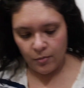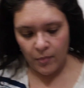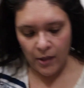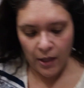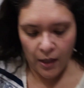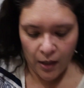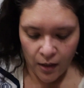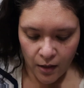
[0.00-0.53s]

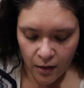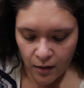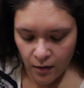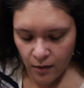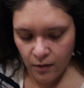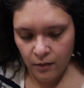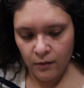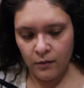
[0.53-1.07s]
be
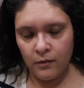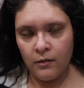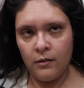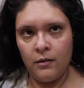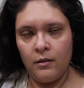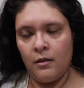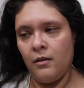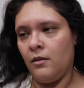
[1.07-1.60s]

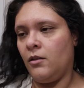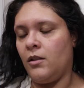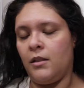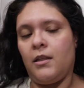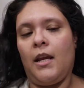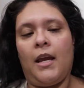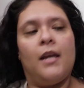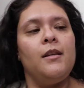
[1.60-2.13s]

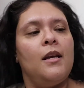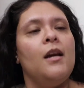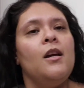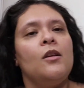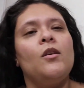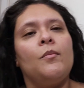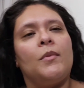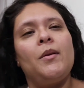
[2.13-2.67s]
stained.
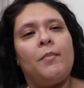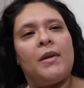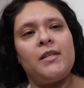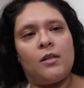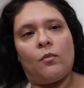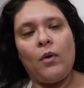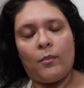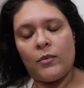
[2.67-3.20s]
I'm going to mix
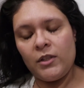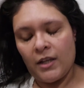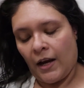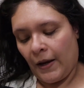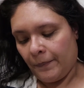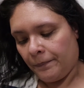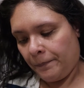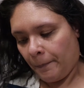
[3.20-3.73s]
it one more
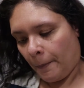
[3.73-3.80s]
time.